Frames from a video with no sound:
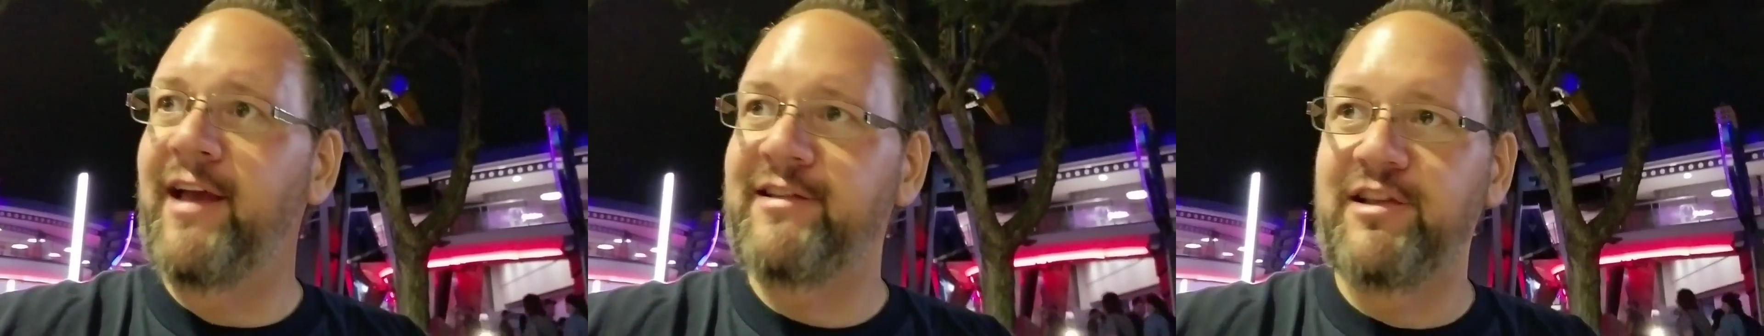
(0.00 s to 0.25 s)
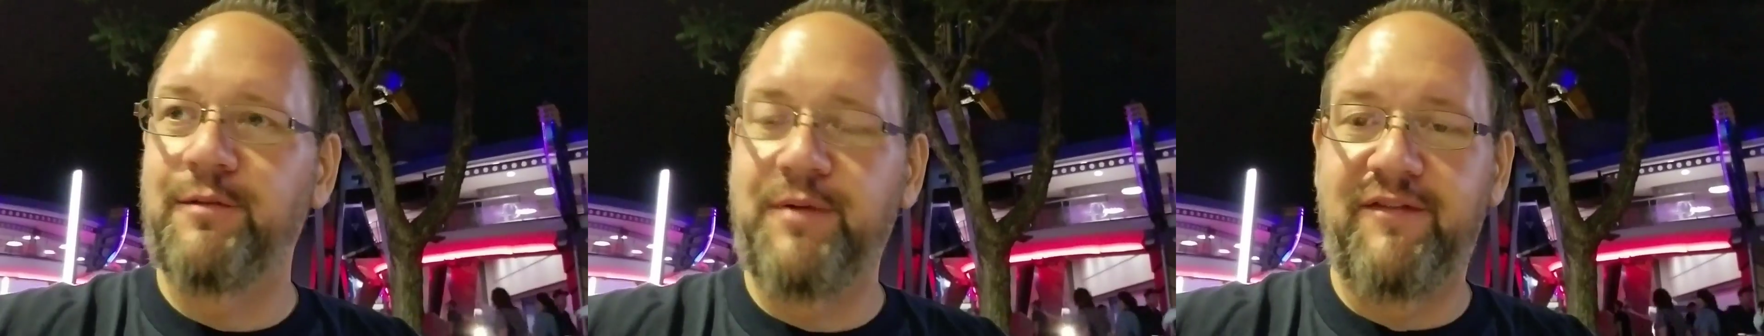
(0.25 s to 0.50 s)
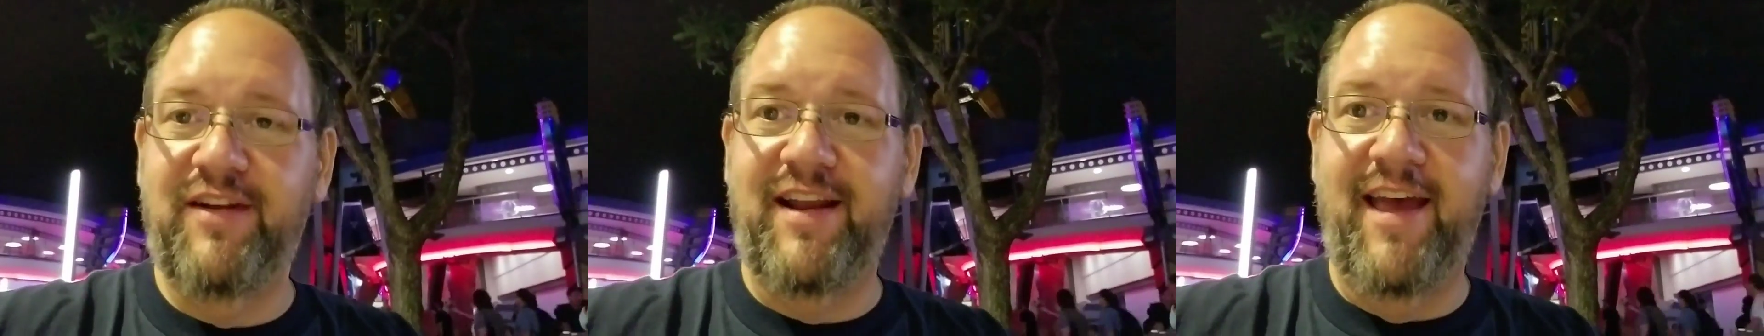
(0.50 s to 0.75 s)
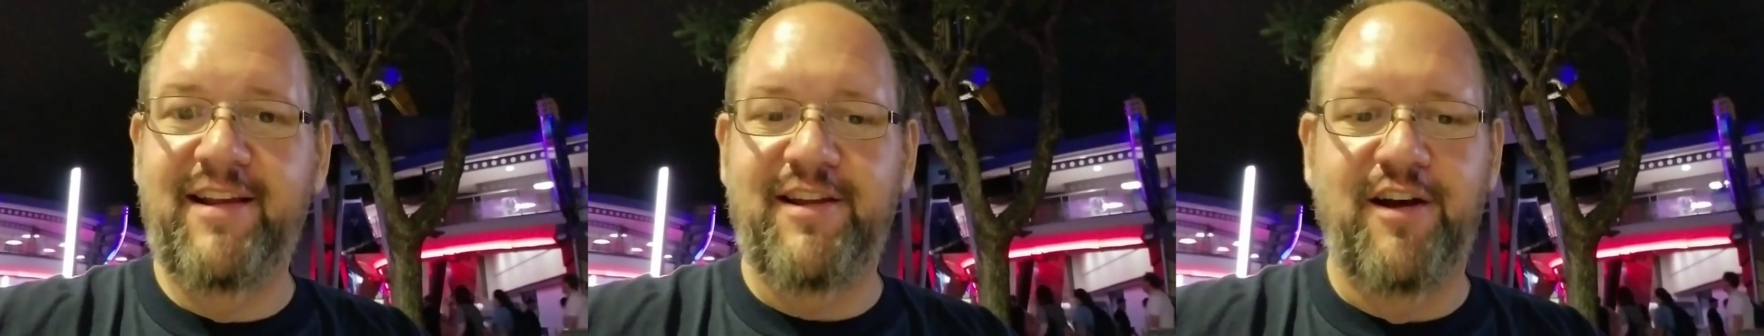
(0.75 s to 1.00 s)
has a little bit of an
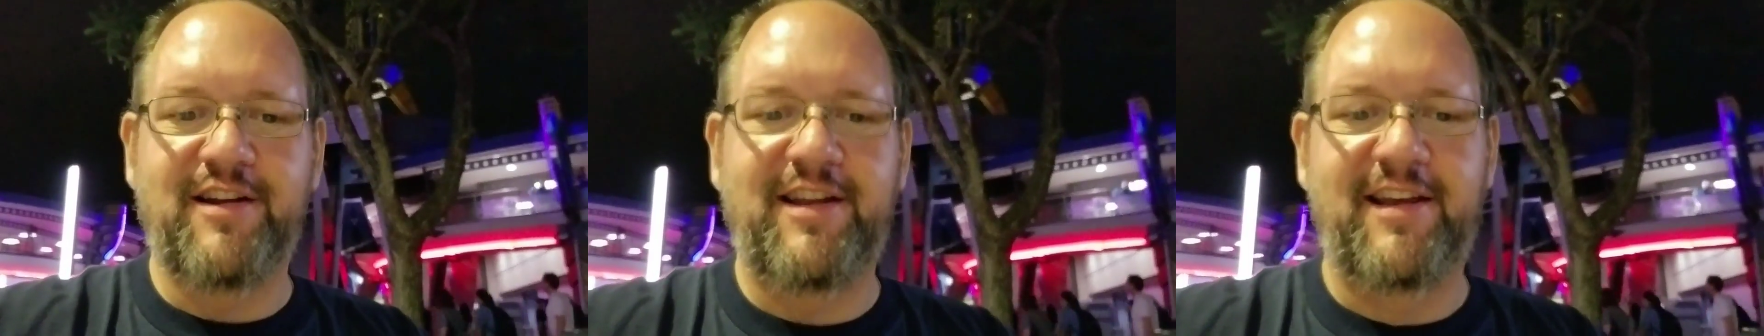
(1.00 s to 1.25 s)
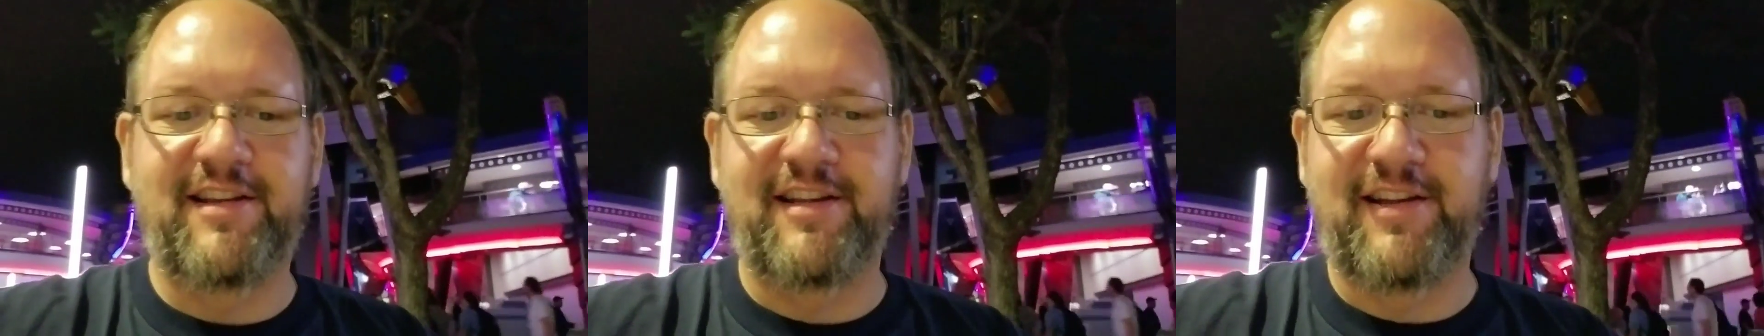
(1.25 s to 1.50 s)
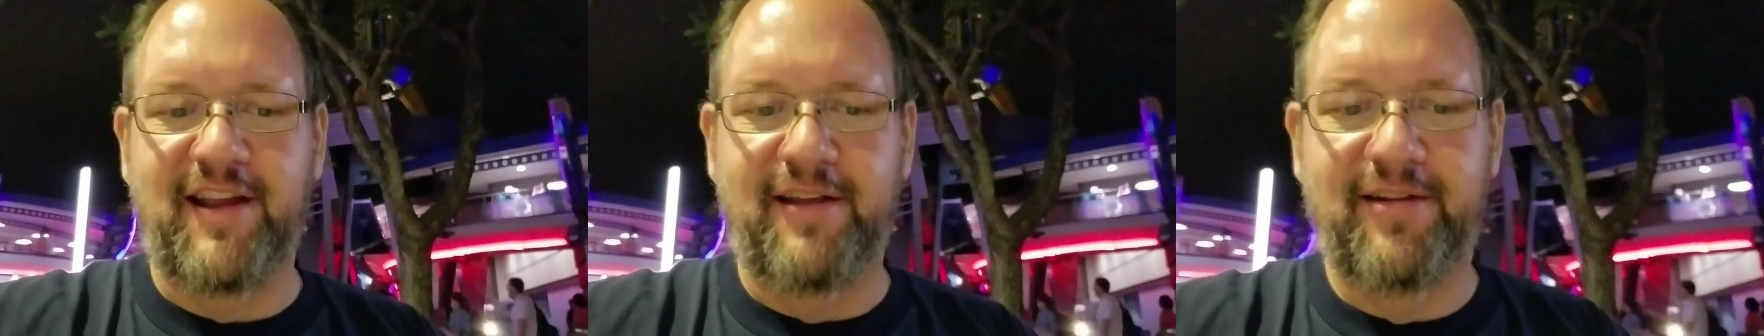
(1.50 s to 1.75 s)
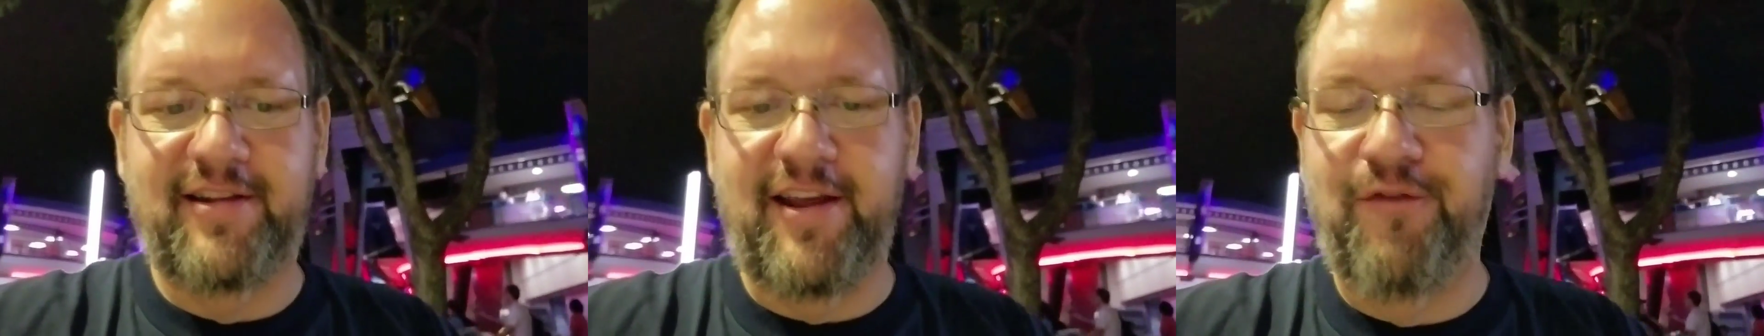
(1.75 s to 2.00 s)
eggnog taste. It
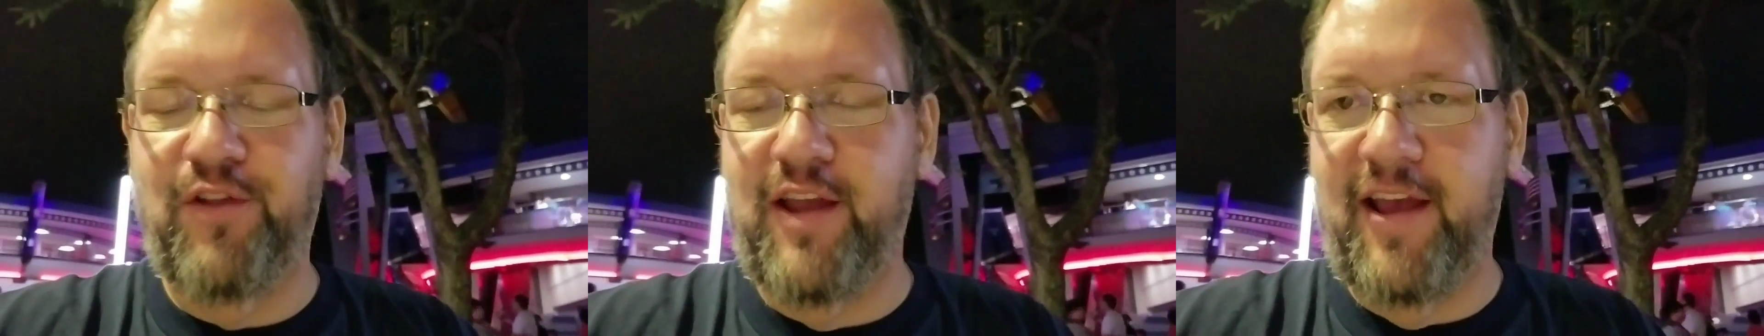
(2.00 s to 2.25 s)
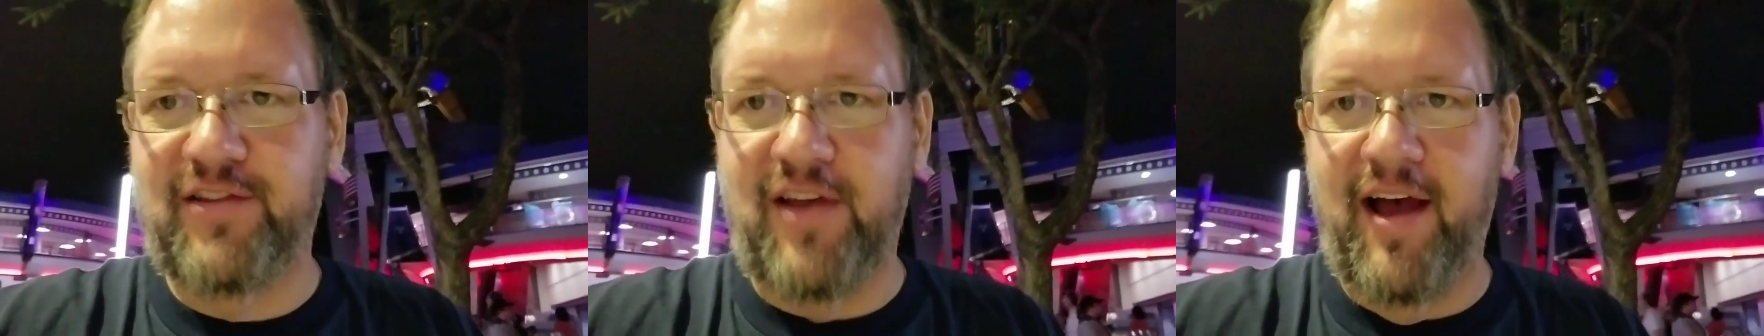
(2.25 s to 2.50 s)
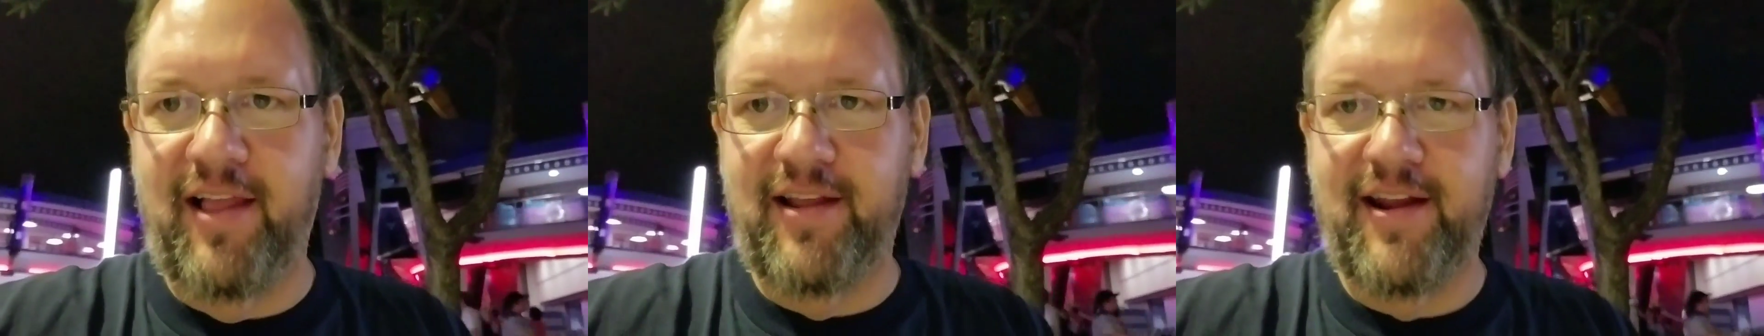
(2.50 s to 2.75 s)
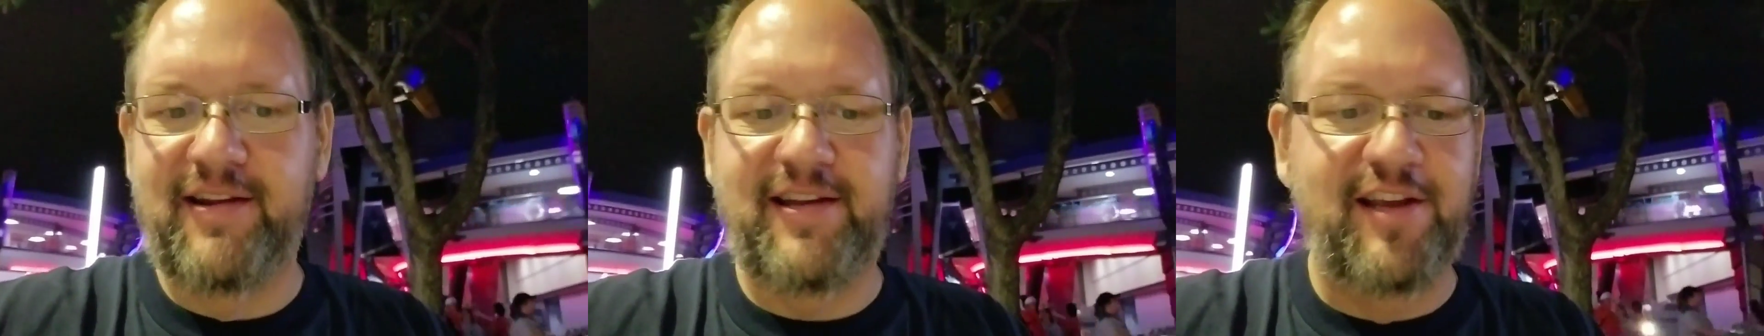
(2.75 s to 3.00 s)
definitely has a
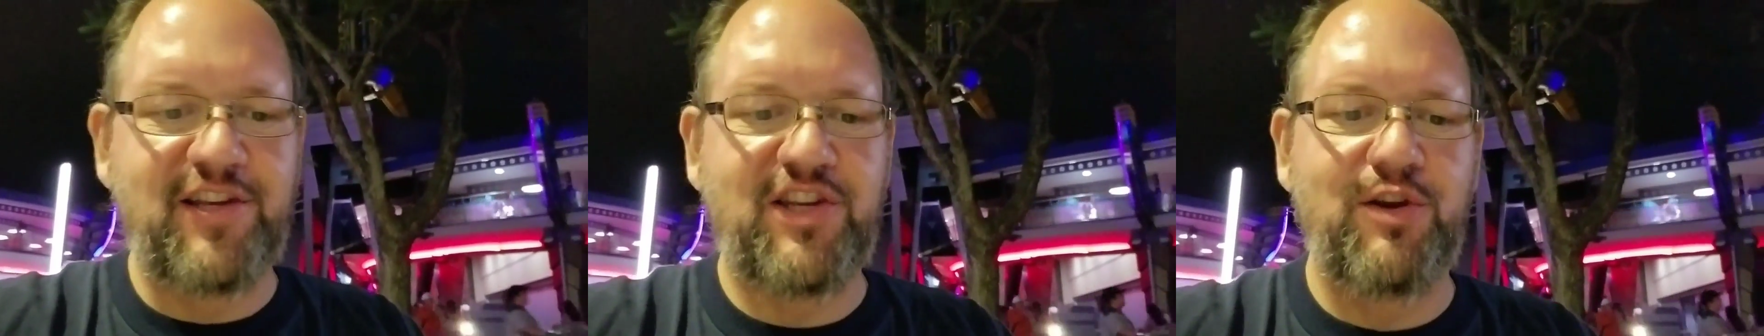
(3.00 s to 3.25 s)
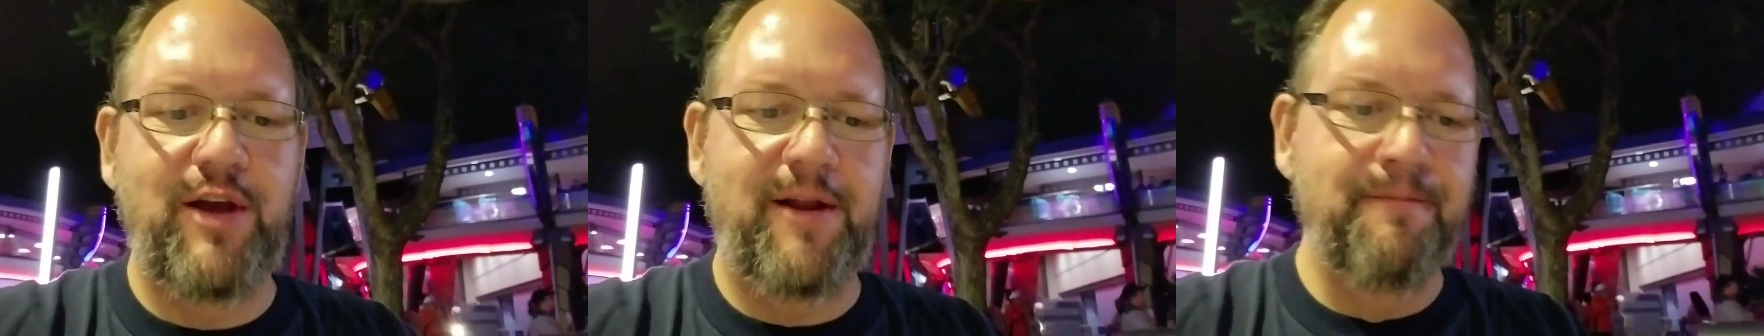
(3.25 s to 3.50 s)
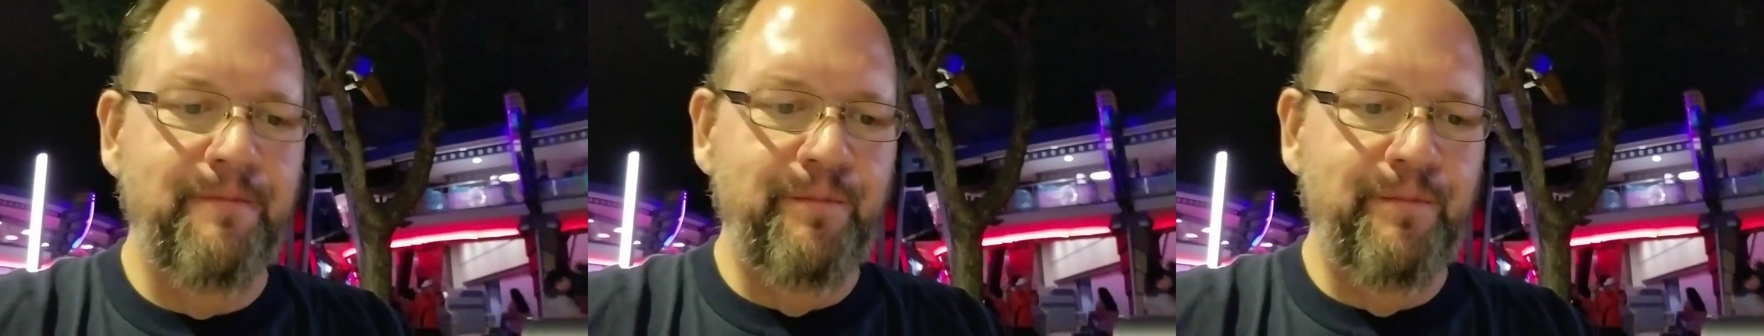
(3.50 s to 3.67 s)
holiday taste to it